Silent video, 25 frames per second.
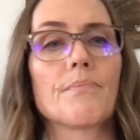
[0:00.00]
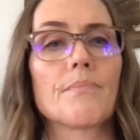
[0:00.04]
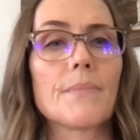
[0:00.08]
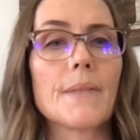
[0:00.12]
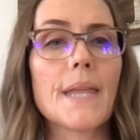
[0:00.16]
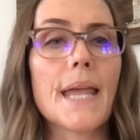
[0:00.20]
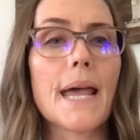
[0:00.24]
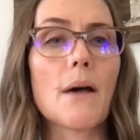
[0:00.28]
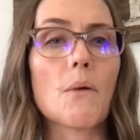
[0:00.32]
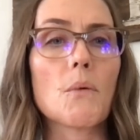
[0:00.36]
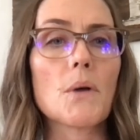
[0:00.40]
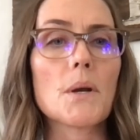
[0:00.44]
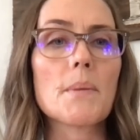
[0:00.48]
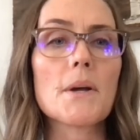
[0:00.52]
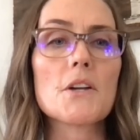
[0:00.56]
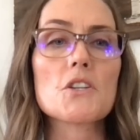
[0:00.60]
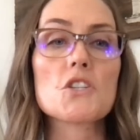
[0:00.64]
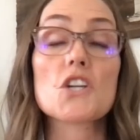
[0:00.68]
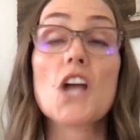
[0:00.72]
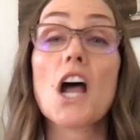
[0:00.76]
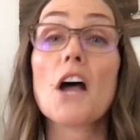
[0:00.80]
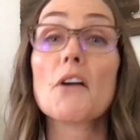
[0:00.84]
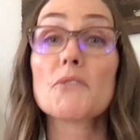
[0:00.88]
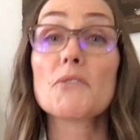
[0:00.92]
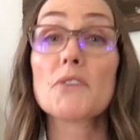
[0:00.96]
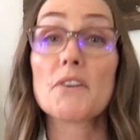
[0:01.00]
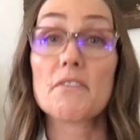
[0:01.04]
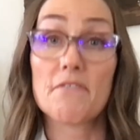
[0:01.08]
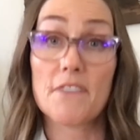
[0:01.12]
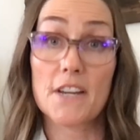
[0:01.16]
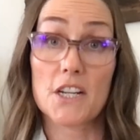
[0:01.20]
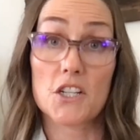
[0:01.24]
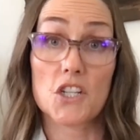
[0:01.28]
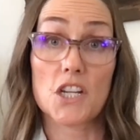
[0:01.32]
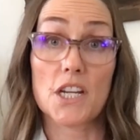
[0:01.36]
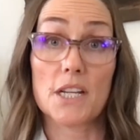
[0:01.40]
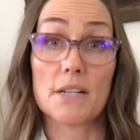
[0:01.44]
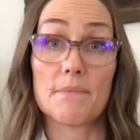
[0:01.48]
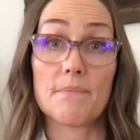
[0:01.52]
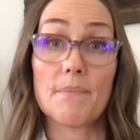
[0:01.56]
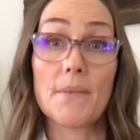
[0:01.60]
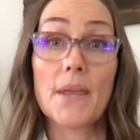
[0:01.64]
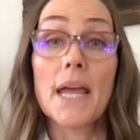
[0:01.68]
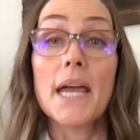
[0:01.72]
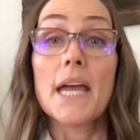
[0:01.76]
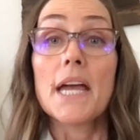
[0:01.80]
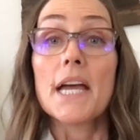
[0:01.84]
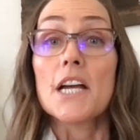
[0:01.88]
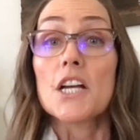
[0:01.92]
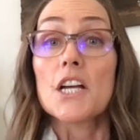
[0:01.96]
Now, what about genre fiction?
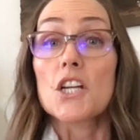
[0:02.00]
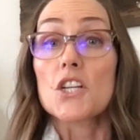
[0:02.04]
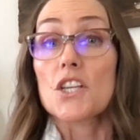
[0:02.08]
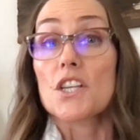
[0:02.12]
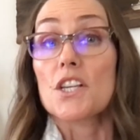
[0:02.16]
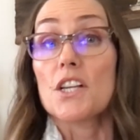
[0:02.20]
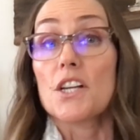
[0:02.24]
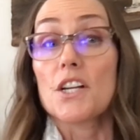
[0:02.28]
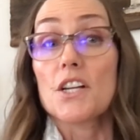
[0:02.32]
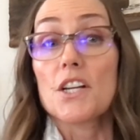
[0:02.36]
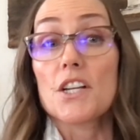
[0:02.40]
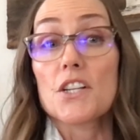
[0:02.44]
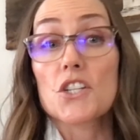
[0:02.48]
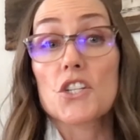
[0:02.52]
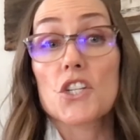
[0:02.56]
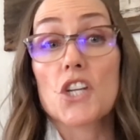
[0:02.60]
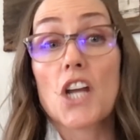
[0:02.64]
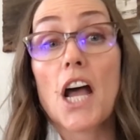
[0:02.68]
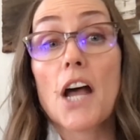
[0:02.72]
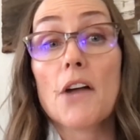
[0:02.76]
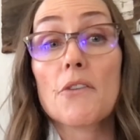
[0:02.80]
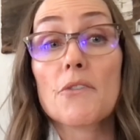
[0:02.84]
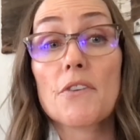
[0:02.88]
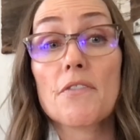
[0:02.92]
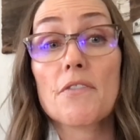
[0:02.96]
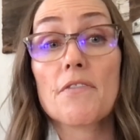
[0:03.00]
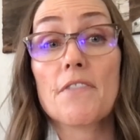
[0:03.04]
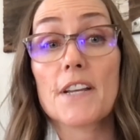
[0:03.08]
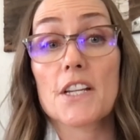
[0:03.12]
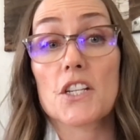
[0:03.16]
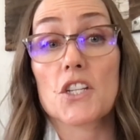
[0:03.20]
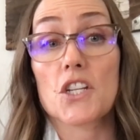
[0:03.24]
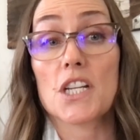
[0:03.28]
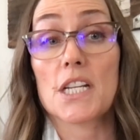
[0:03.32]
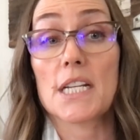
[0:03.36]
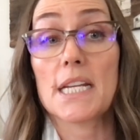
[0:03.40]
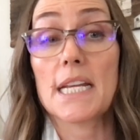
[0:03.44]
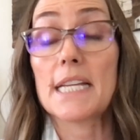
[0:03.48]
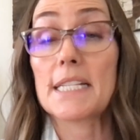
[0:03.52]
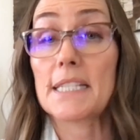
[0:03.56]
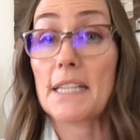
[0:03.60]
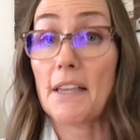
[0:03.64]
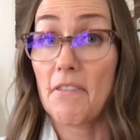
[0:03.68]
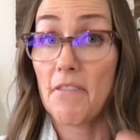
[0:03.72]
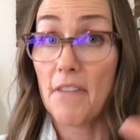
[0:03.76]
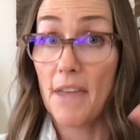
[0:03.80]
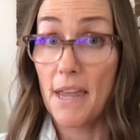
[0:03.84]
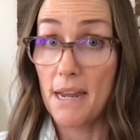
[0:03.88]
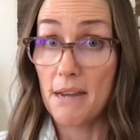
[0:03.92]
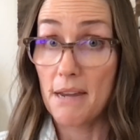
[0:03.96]
Genre fiction is a
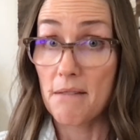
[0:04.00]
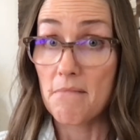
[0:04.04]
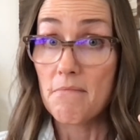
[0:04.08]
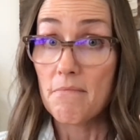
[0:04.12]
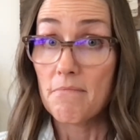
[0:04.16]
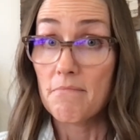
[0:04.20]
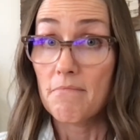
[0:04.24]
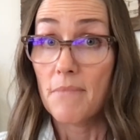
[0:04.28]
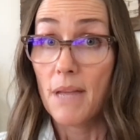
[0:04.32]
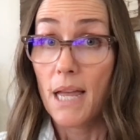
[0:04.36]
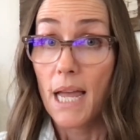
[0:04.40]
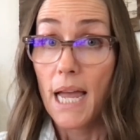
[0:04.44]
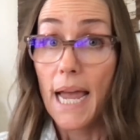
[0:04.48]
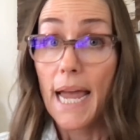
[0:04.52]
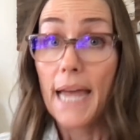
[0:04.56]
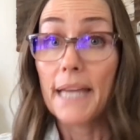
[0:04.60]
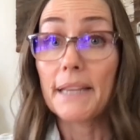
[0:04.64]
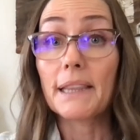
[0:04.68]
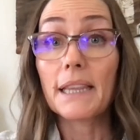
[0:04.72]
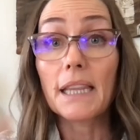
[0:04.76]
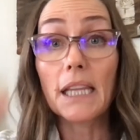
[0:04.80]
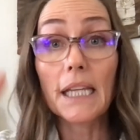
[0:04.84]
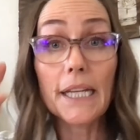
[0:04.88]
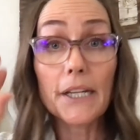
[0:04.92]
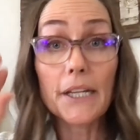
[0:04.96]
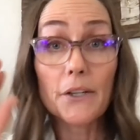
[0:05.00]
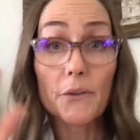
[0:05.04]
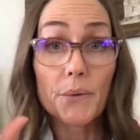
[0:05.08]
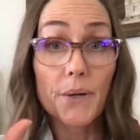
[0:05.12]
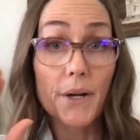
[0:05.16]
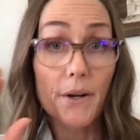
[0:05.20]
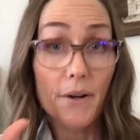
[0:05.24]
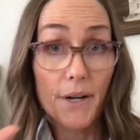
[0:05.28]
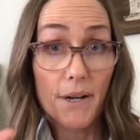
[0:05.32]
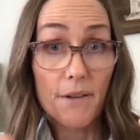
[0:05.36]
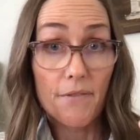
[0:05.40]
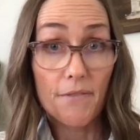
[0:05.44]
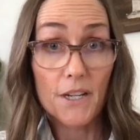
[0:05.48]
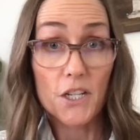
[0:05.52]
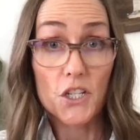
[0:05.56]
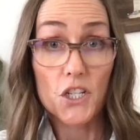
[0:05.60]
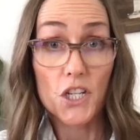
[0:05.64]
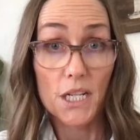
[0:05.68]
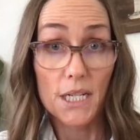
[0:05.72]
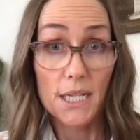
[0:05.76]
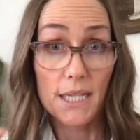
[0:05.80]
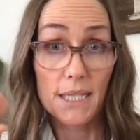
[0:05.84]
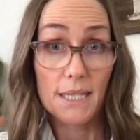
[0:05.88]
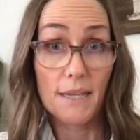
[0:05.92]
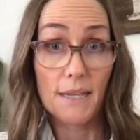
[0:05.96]
thing and literary
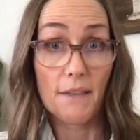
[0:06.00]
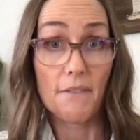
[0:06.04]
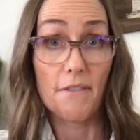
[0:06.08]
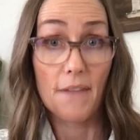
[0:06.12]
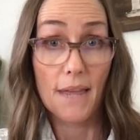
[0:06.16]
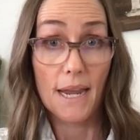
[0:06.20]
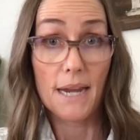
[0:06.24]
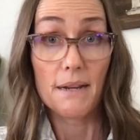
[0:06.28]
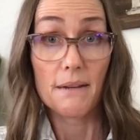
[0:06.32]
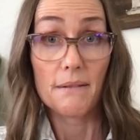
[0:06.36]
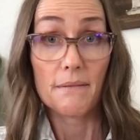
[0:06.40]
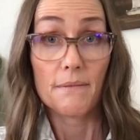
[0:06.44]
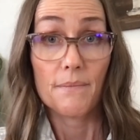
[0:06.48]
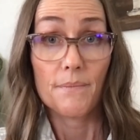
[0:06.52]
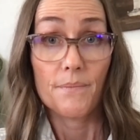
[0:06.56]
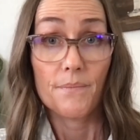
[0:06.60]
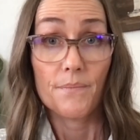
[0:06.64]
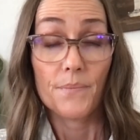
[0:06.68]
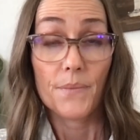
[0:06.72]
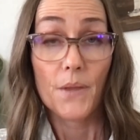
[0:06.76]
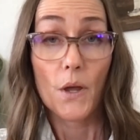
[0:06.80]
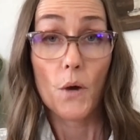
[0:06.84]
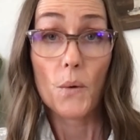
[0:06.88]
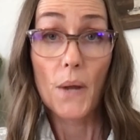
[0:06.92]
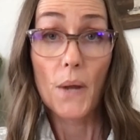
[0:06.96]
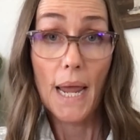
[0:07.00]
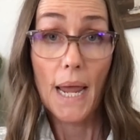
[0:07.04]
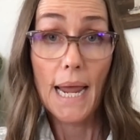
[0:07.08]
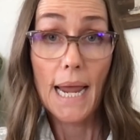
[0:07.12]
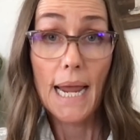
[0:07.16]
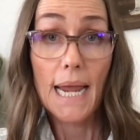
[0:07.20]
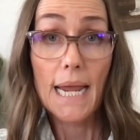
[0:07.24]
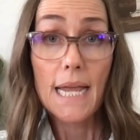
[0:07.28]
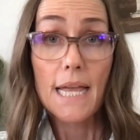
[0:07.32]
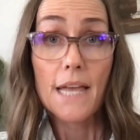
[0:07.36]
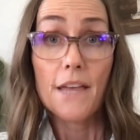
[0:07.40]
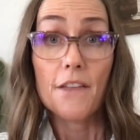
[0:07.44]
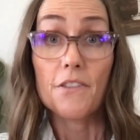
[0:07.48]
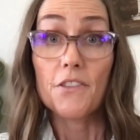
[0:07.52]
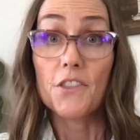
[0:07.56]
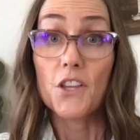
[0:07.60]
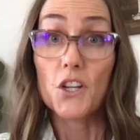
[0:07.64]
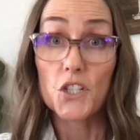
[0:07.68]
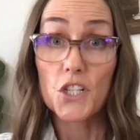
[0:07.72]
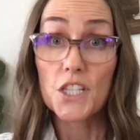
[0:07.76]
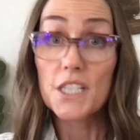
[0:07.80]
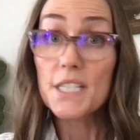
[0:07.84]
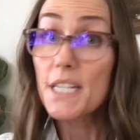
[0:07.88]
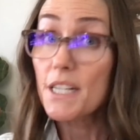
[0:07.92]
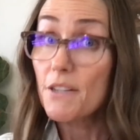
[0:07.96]
fiction is a thing. Okay,
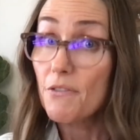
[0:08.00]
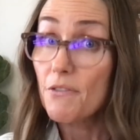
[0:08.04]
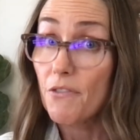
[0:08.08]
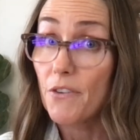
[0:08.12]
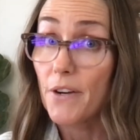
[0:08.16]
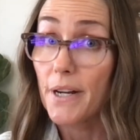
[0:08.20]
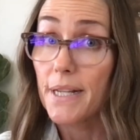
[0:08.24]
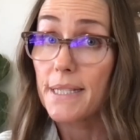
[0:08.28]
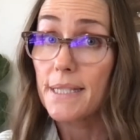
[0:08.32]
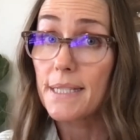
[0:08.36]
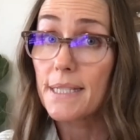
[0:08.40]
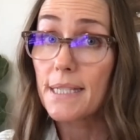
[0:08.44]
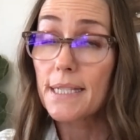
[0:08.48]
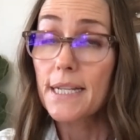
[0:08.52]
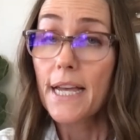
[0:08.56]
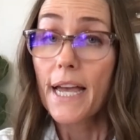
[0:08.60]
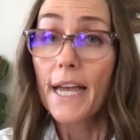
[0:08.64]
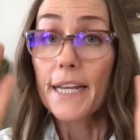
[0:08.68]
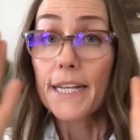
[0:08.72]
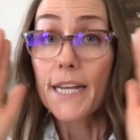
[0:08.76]
there's a difference.